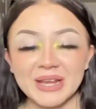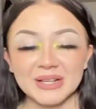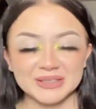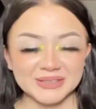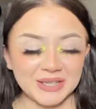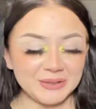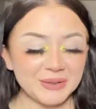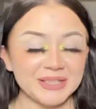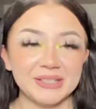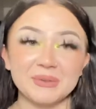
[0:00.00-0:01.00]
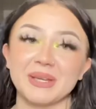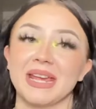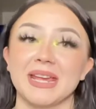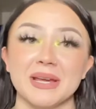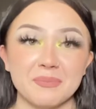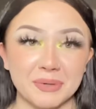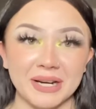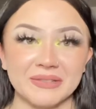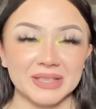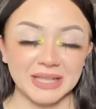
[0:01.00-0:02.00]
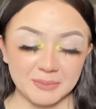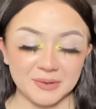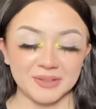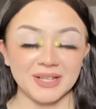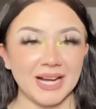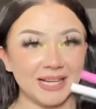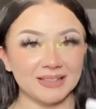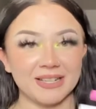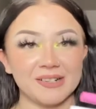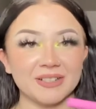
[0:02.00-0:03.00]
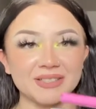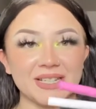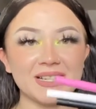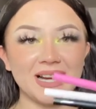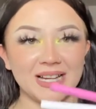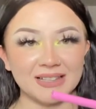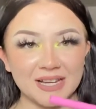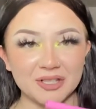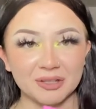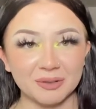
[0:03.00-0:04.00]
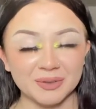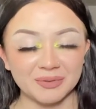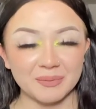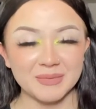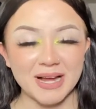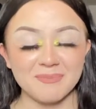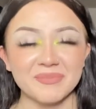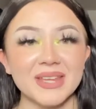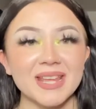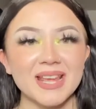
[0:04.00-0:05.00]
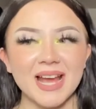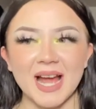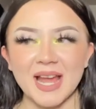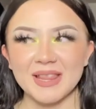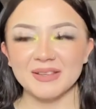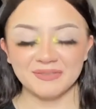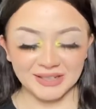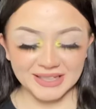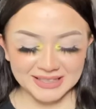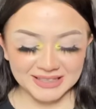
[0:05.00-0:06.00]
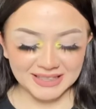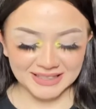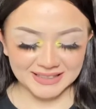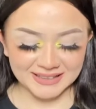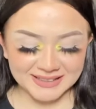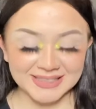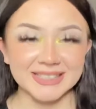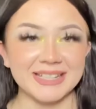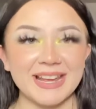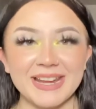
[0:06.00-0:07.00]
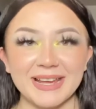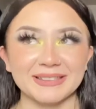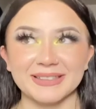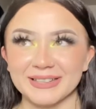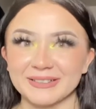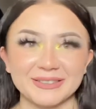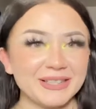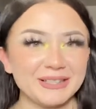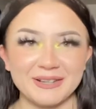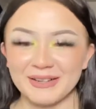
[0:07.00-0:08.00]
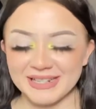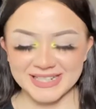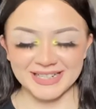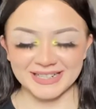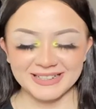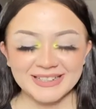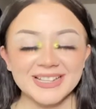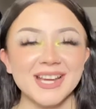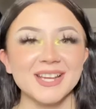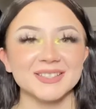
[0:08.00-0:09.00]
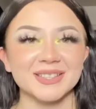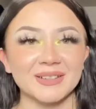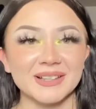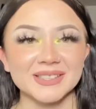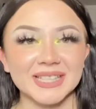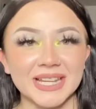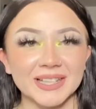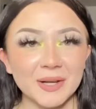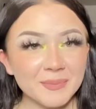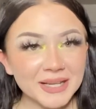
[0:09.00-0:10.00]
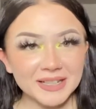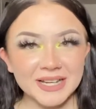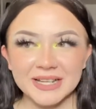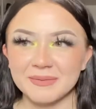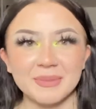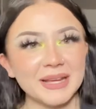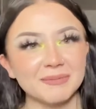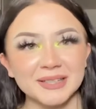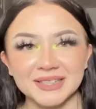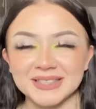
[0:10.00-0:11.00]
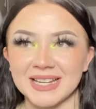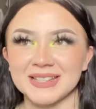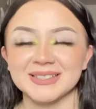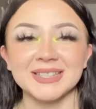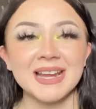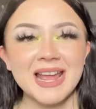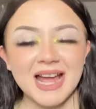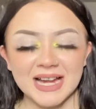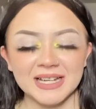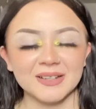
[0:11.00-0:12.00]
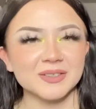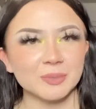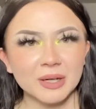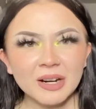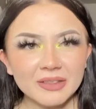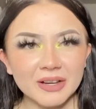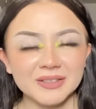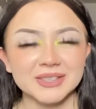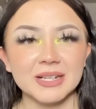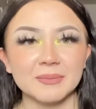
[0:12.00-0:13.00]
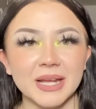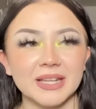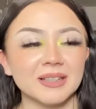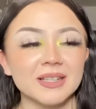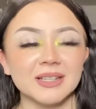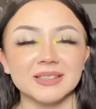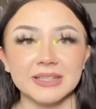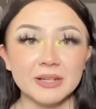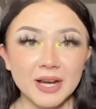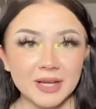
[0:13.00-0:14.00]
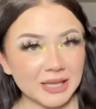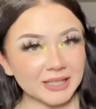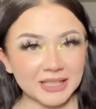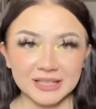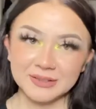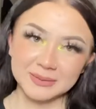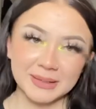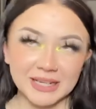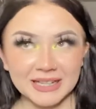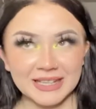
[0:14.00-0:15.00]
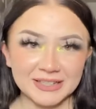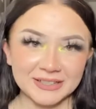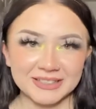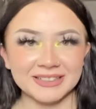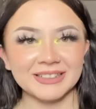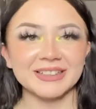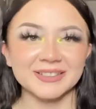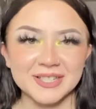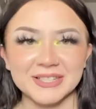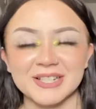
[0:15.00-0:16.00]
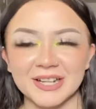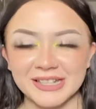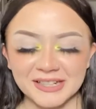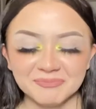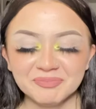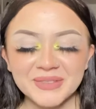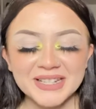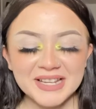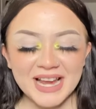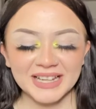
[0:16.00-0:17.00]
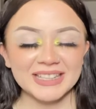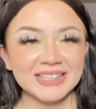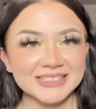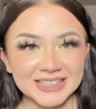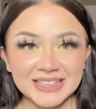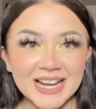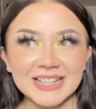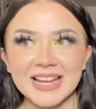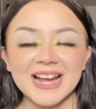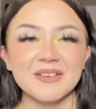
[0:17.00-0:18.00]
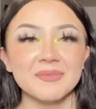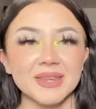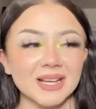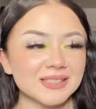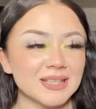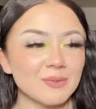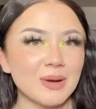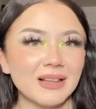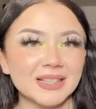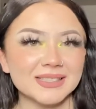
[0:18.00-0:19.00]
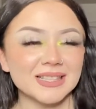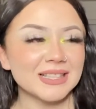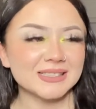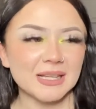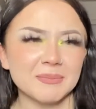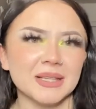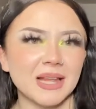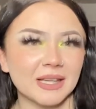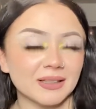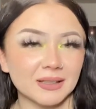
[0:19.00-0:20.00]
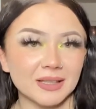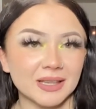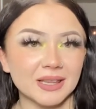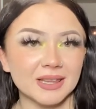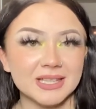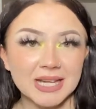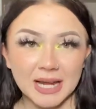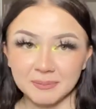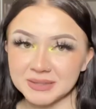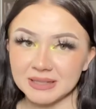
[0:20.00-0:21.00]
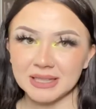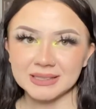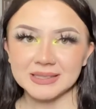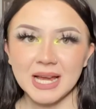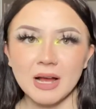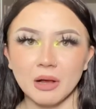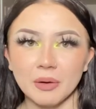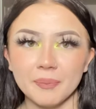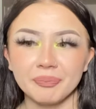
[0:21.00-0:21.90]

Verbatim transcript: So you can private label eyeliners and eyelash glues from them. And the funny thing is, is I had literally no idea. So I was like, oh my God, babe, look at this. And he goes, what are those? And I'm like, you know how like I used my eyeliner to, I was just talking. And then he's like, yeah, yeah. I was like, wow, they said they sent me like the types that they sell.